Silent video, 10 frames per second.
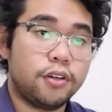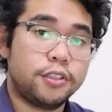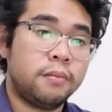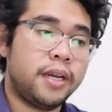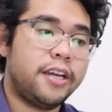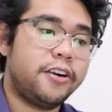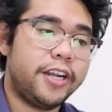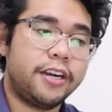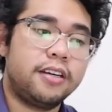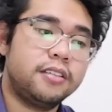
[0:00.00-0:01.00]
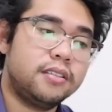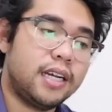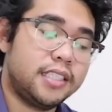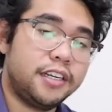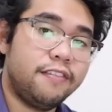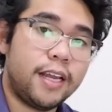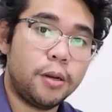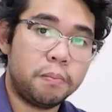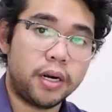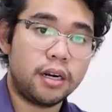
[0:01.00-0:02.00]
on my career as a
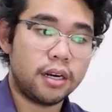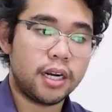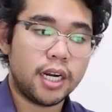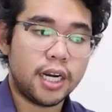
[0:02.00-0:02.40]
developer.